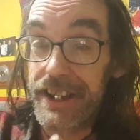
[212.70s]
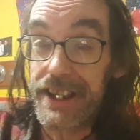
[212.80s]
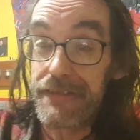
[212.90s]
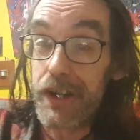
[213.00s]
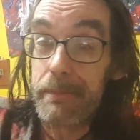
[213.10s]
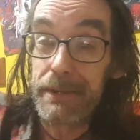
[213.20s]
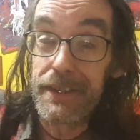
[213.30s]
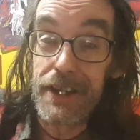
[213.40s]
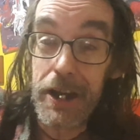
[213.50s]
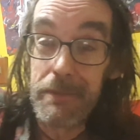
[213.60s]
have got to be in
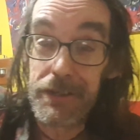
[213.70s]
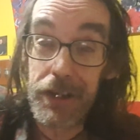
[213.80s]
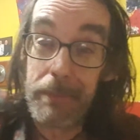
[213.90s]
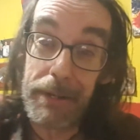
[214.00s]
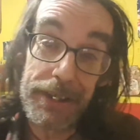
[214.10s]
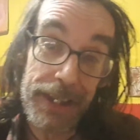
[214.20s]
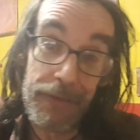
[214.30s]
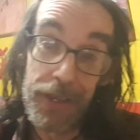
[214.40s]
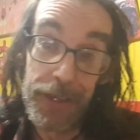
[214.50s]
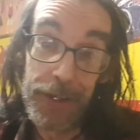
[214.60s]
the home shelter by
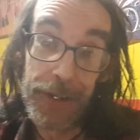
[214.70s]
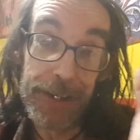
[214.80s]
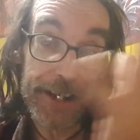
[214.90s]
7:30